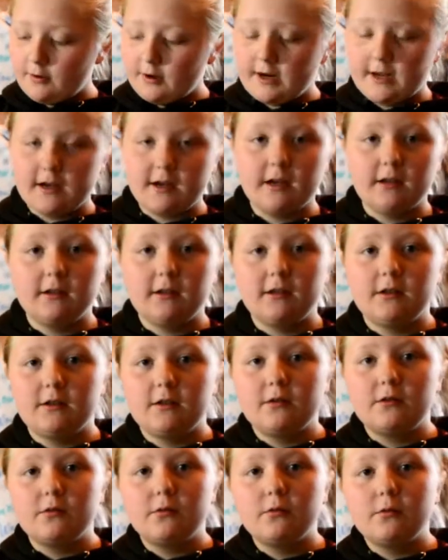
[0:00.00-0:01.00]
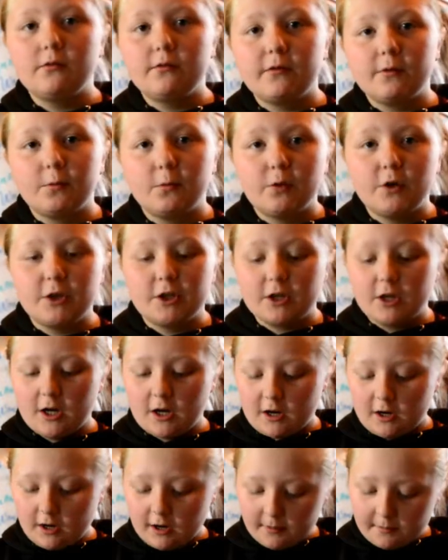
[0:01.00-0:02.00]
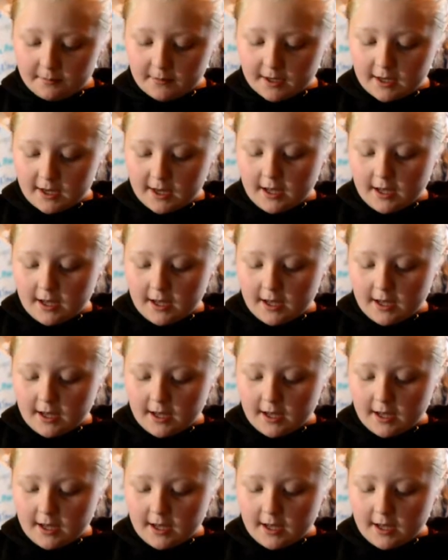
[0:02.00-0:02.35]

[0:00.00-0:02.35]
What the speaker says: and I got this tool from Wish.com.